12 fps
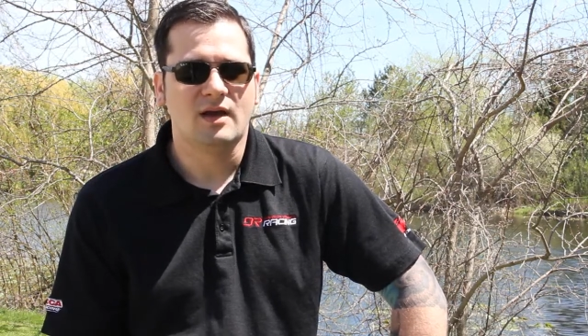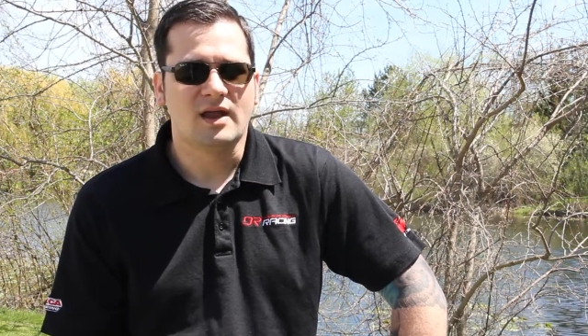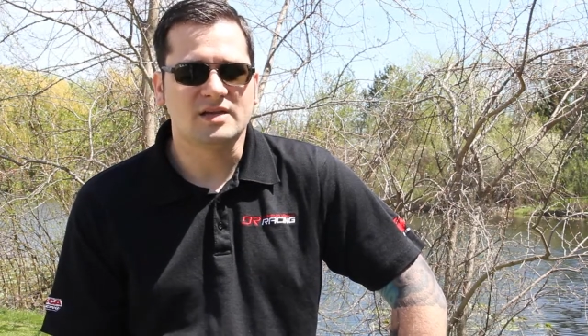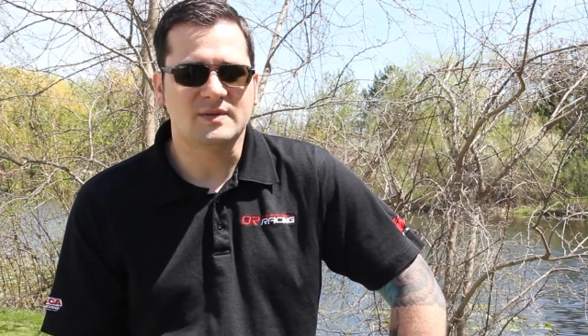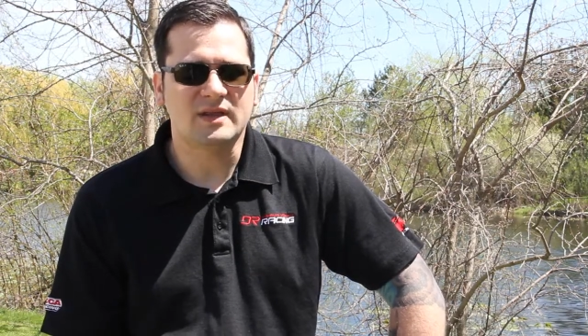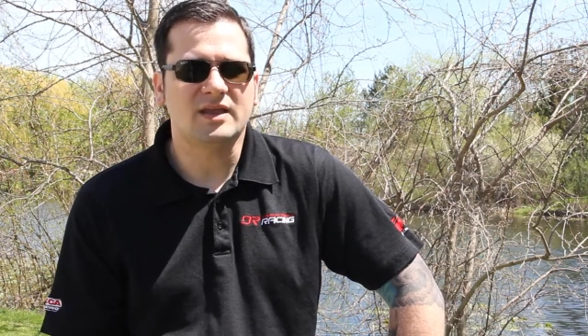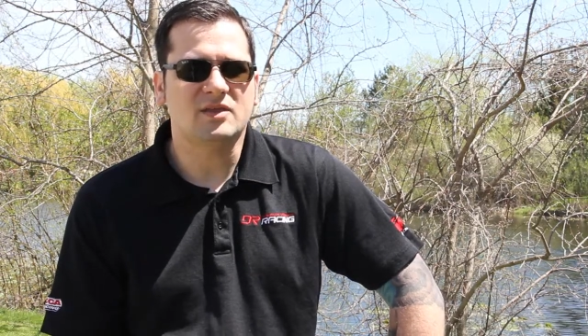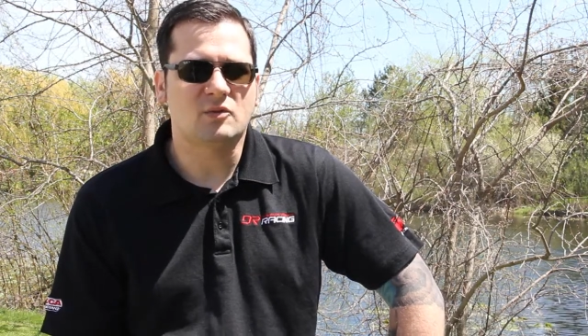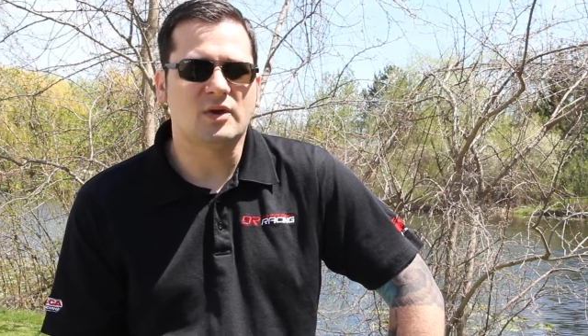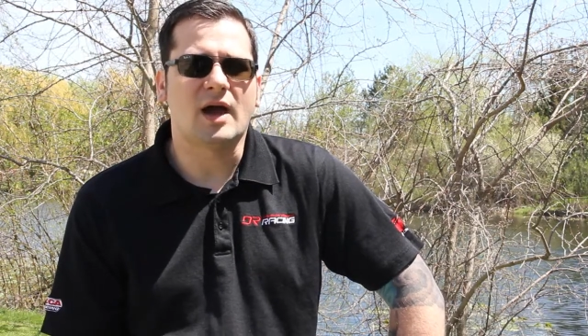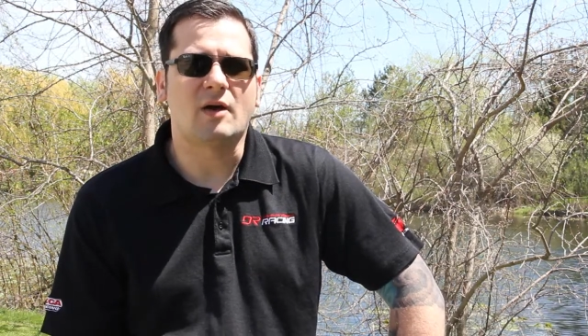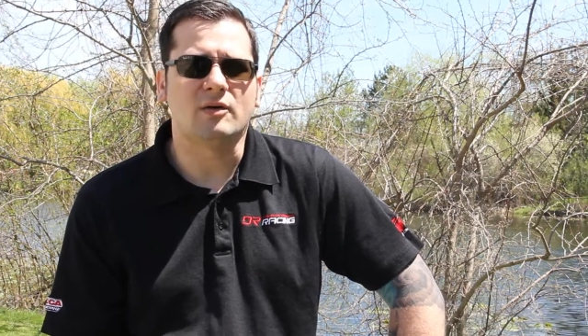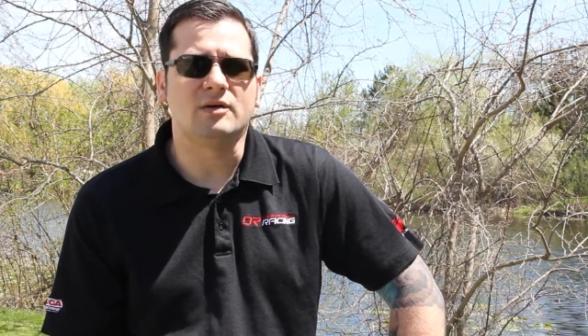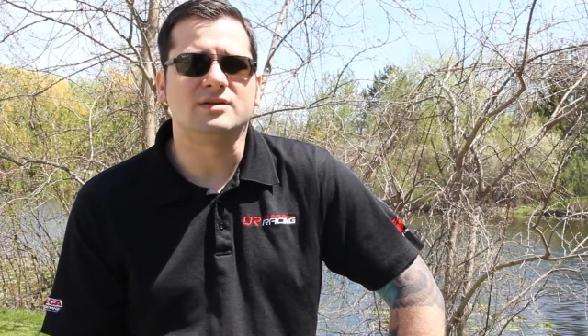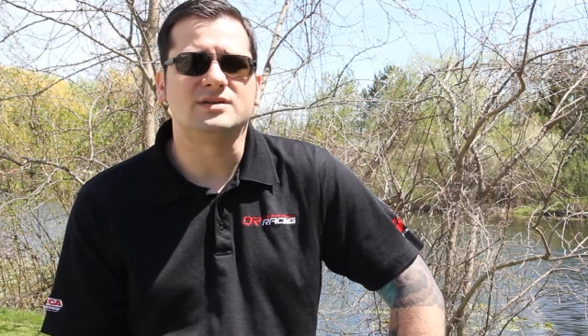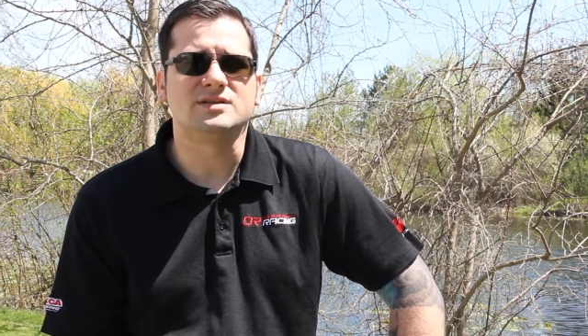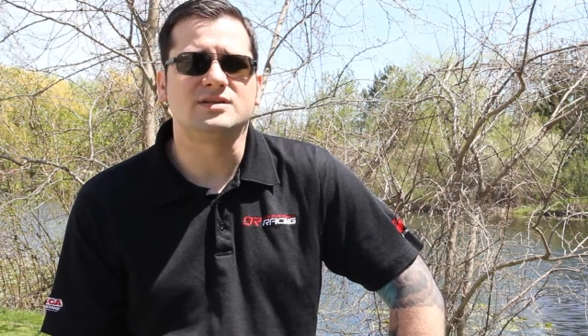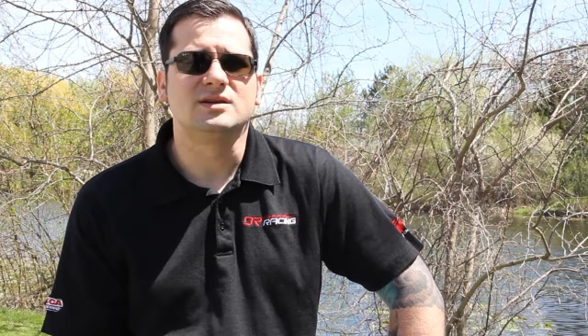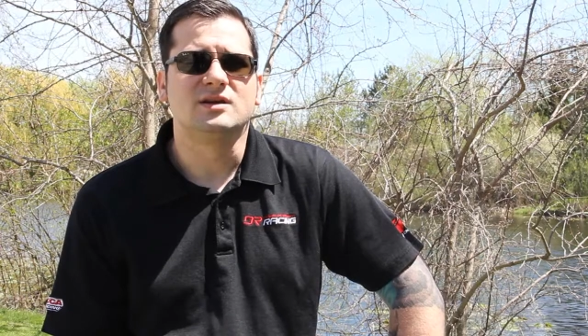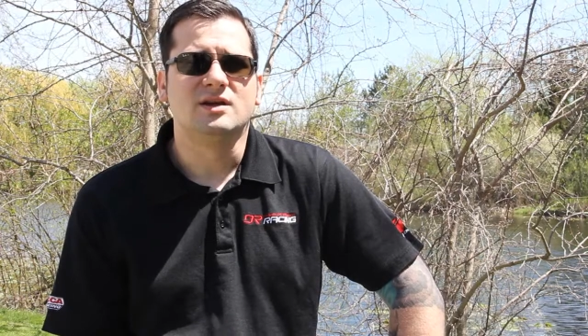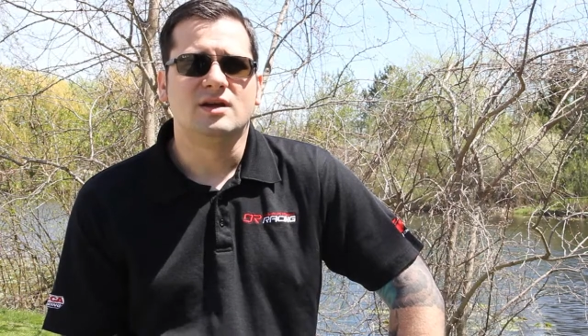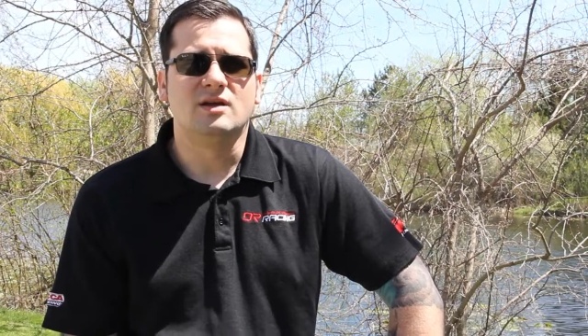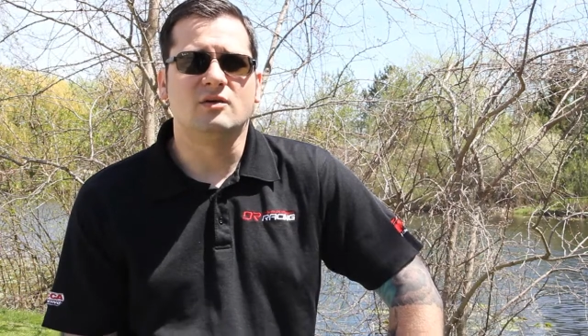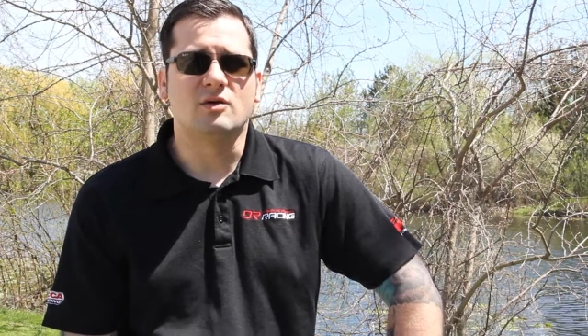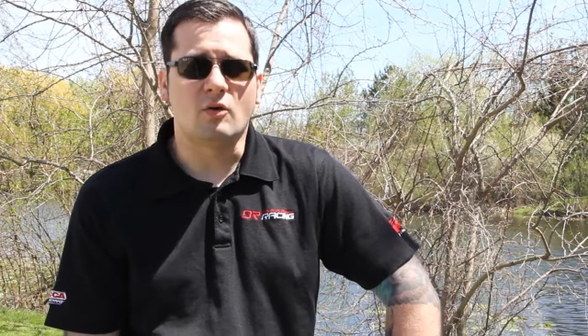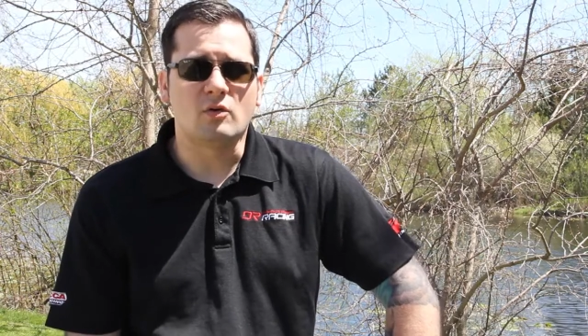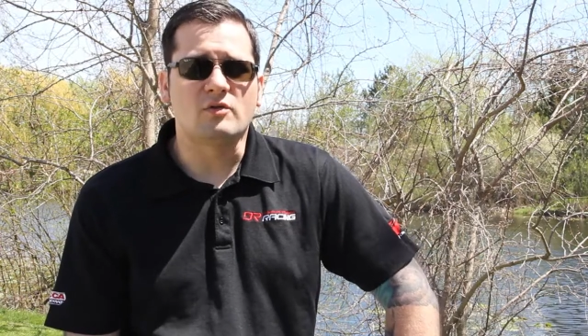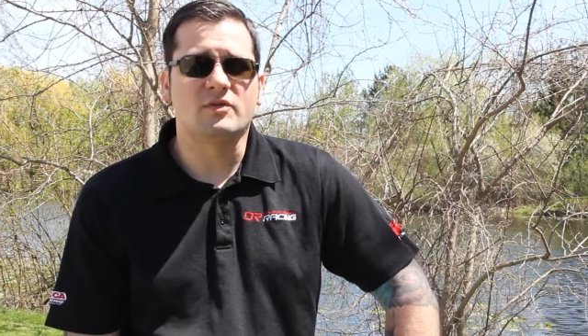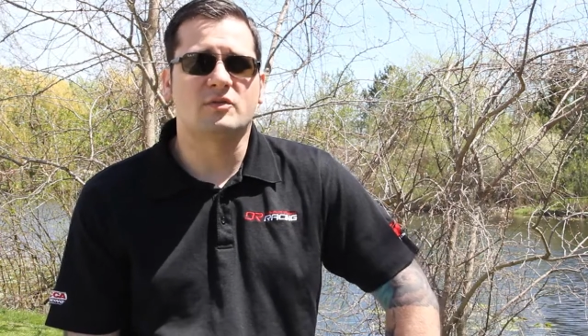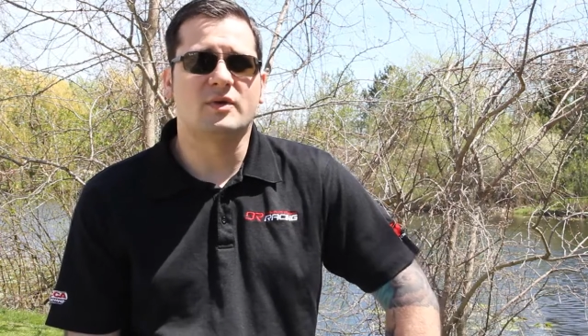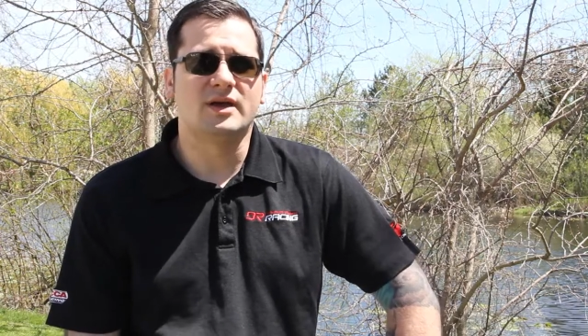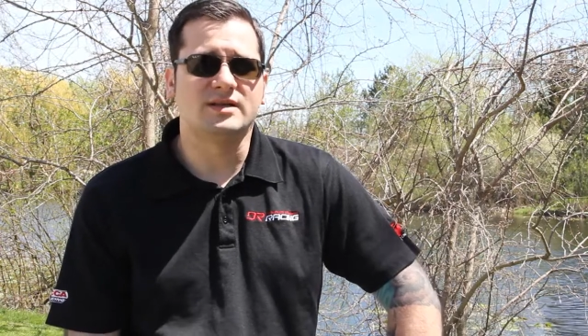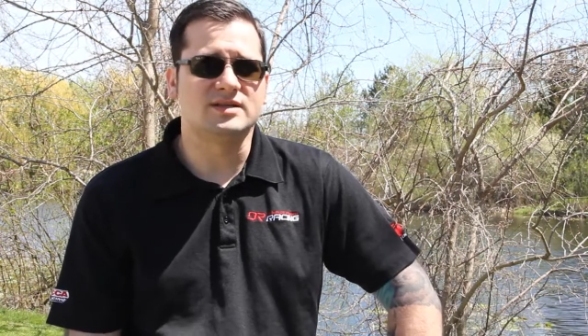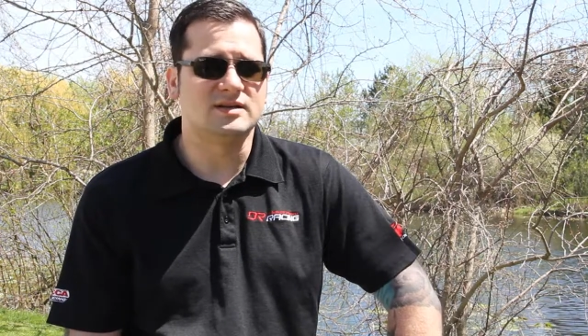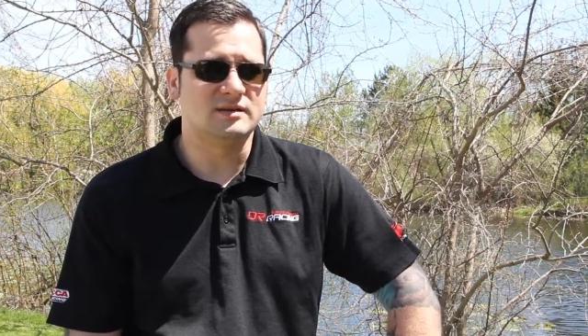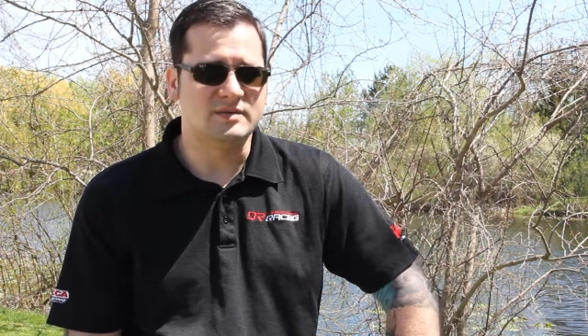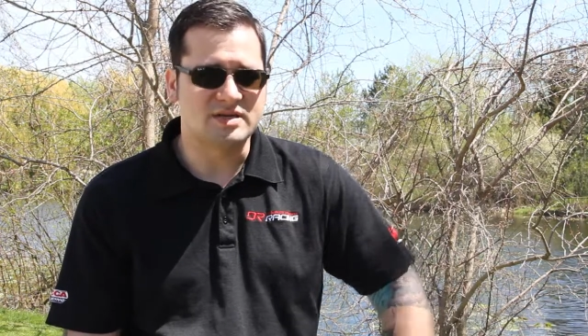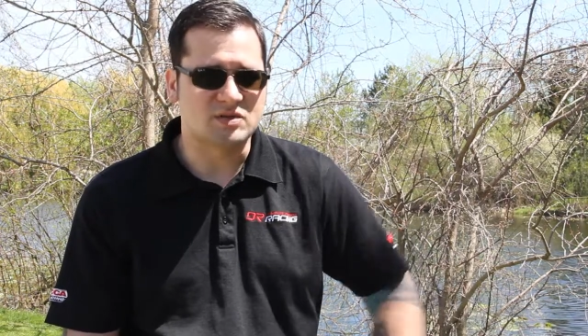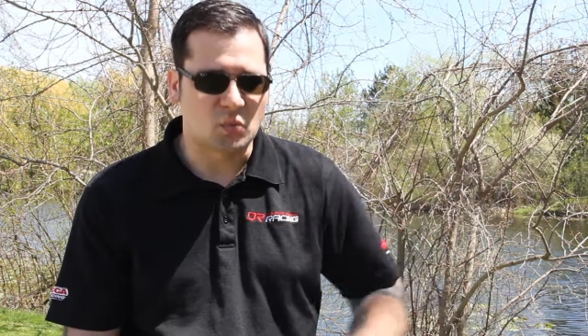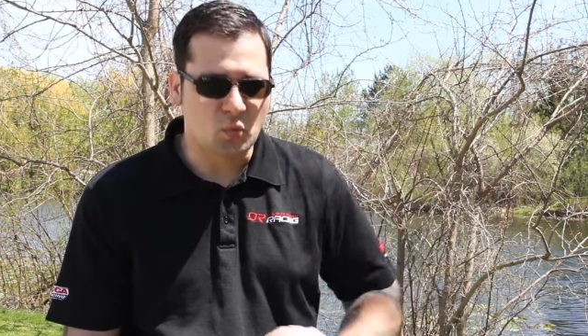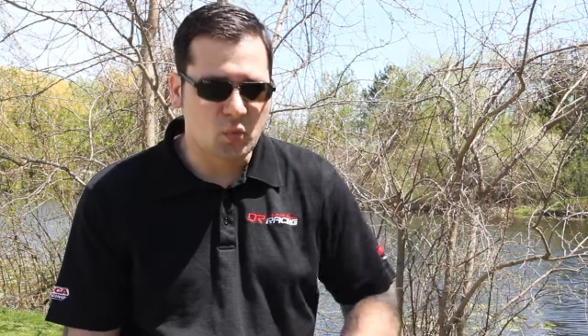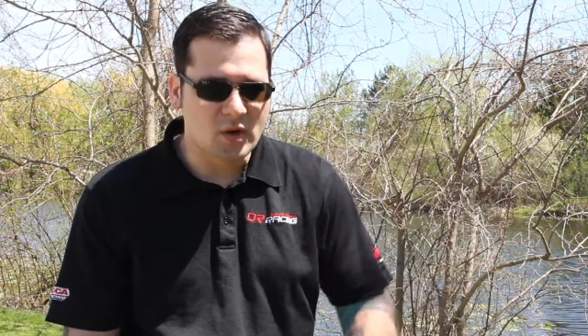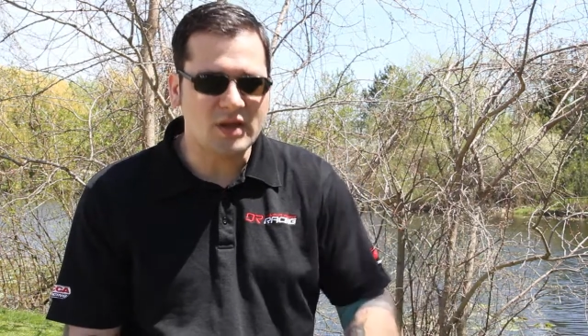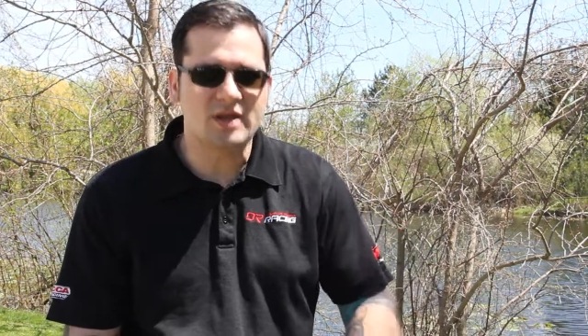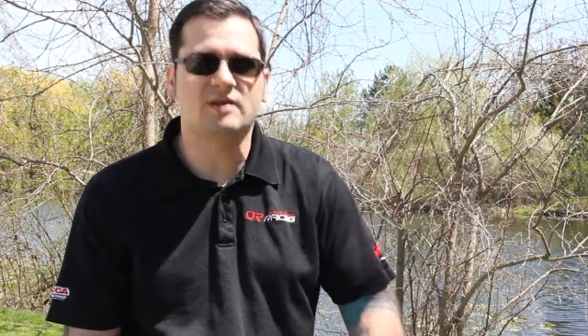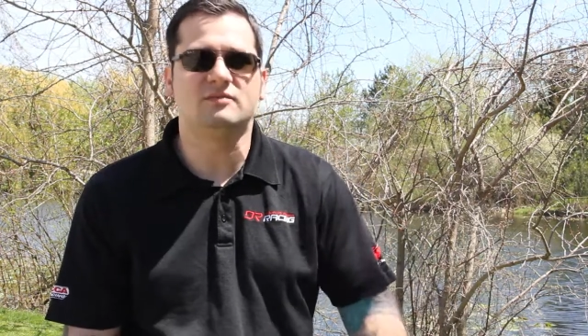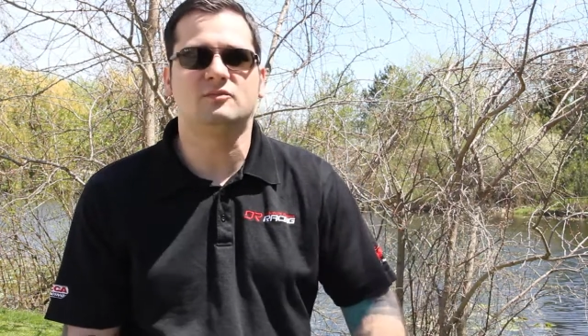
I spent like 3 hours, going over the rings and just really